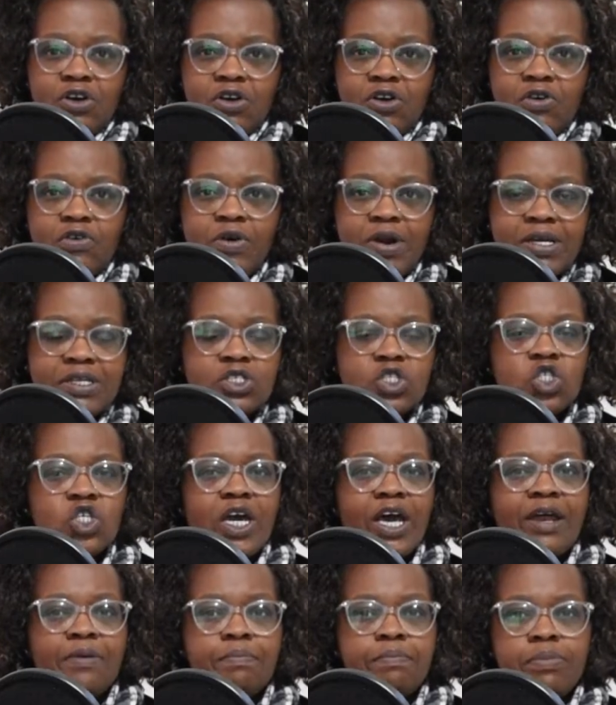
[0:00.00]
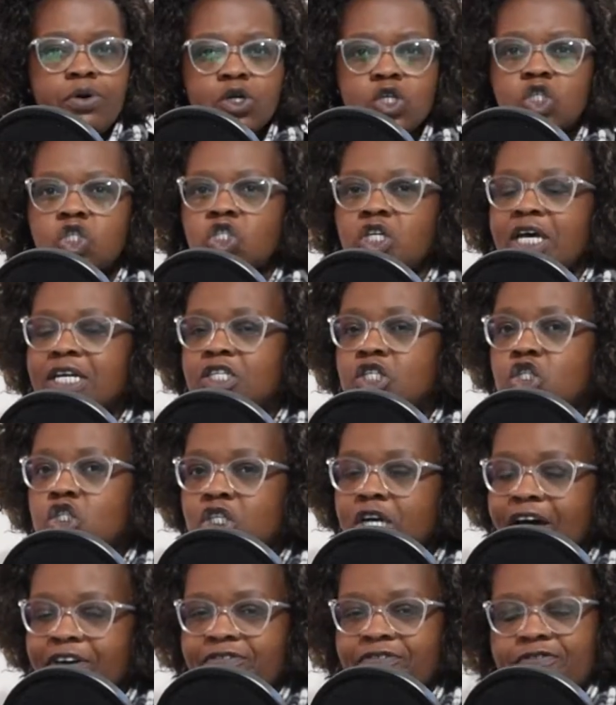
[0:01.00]
cringe and push and
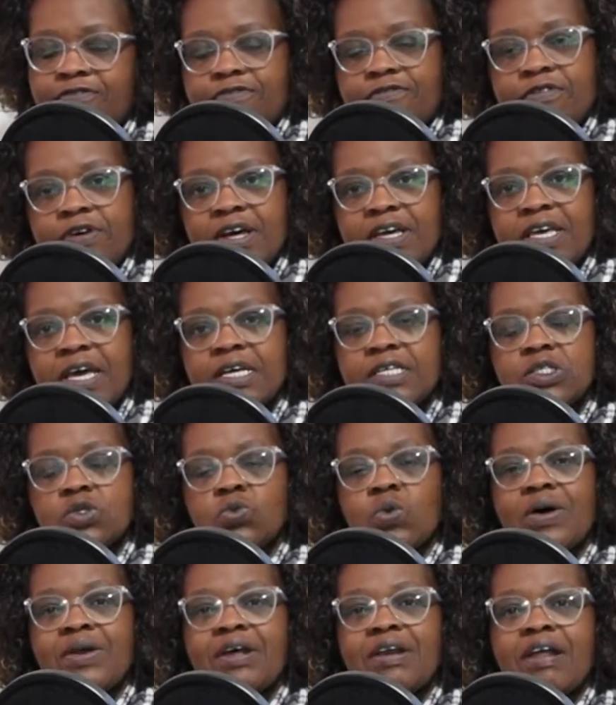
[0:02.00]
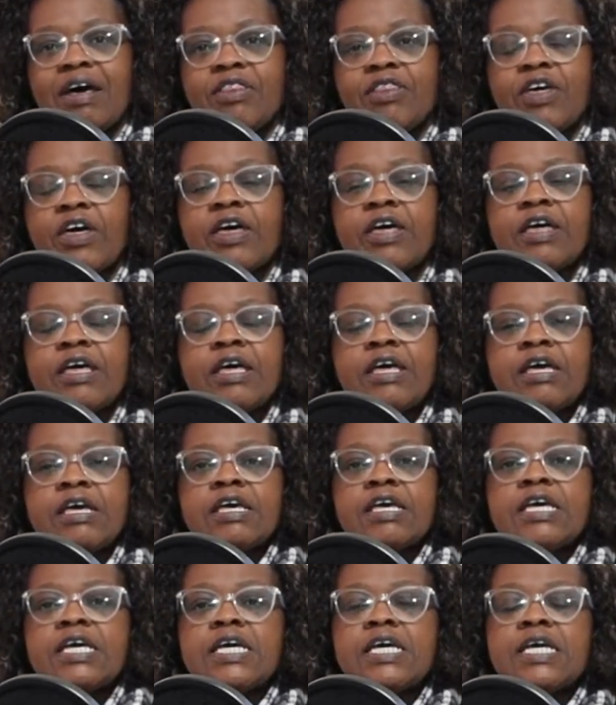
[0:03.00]
shove against one another,
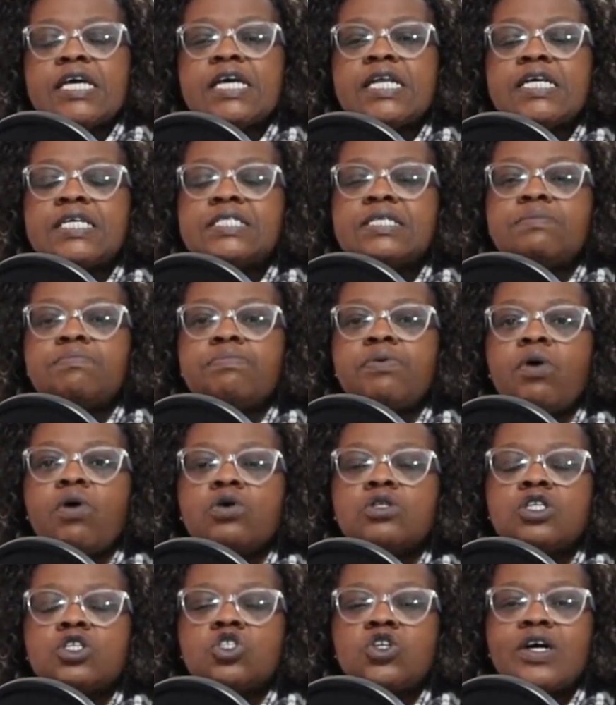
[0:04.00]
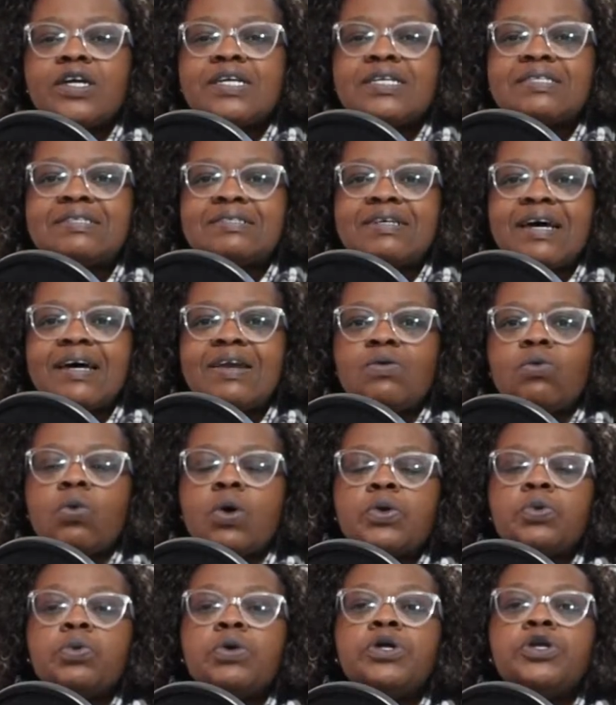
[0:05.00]
it is important to understand
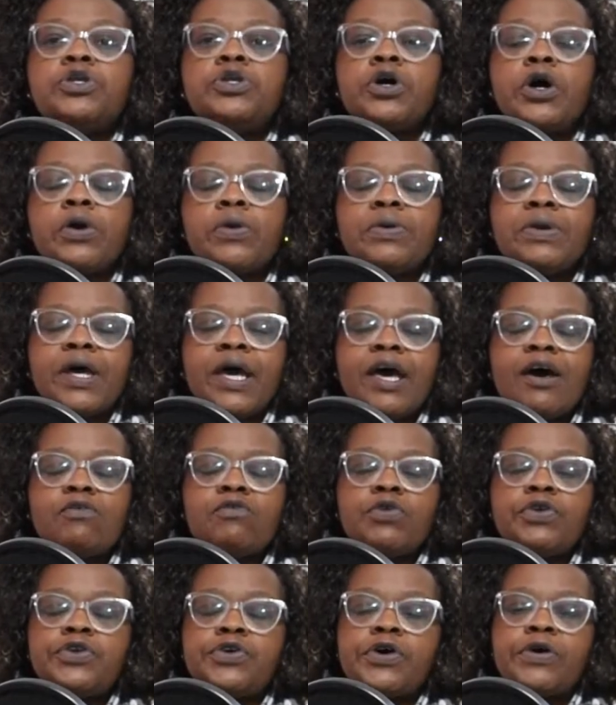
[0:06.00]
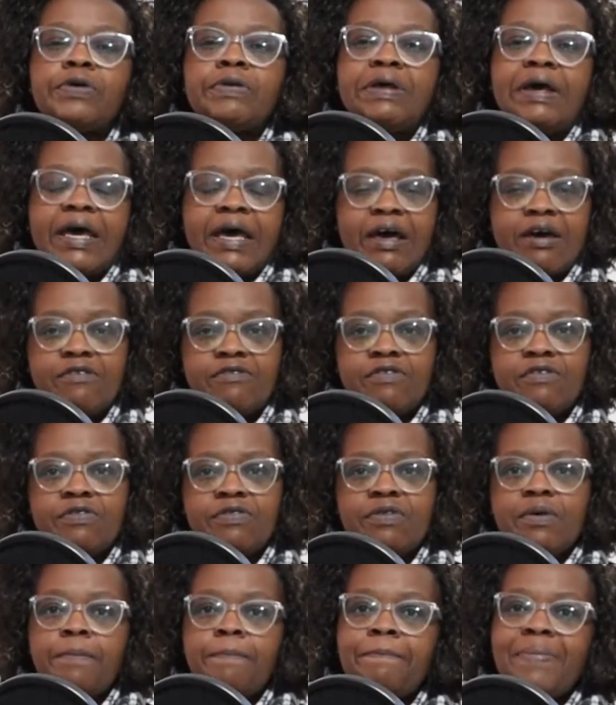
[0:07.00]
what we don't have.
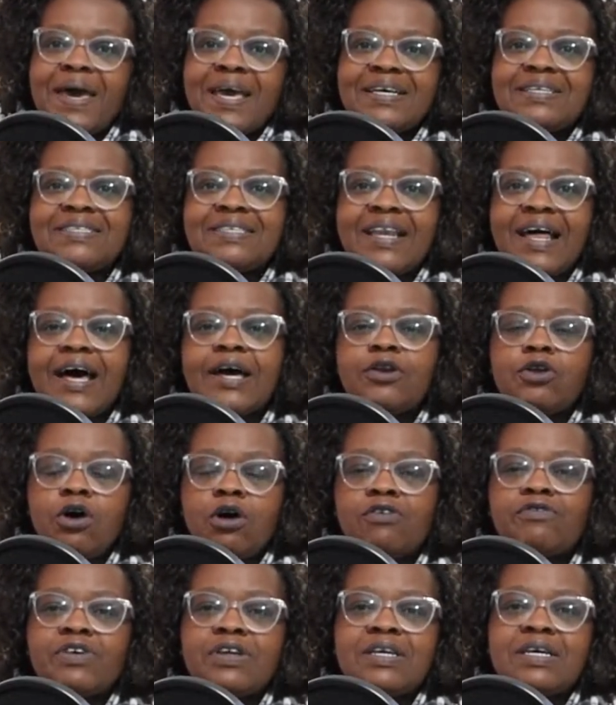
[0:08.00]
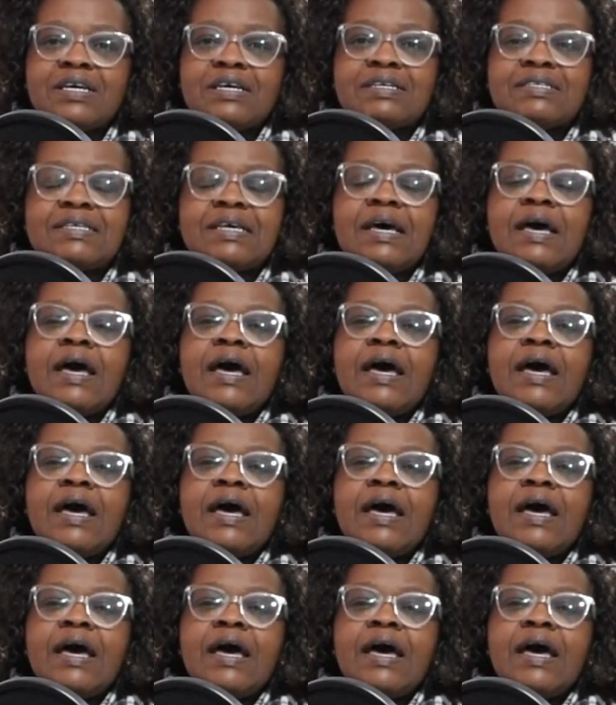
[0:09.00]
The baseline of it is